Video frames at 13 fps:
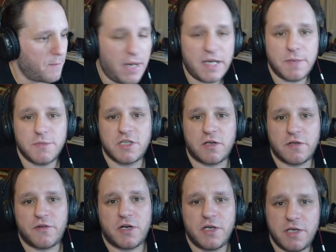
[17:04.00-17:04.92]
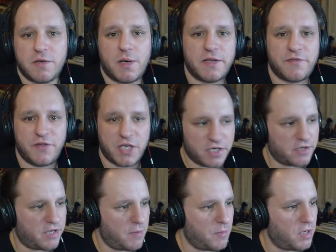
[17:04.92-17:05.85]
My name is Oliver here at Vienna
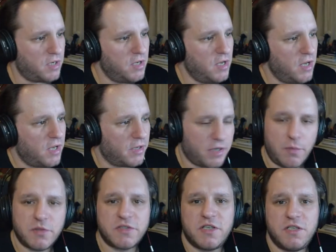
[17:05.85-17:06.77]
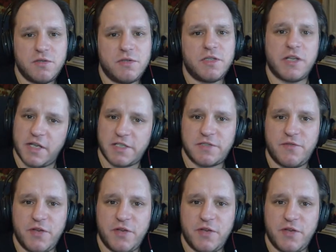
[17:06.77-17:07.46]
Gamer and I will see you in the next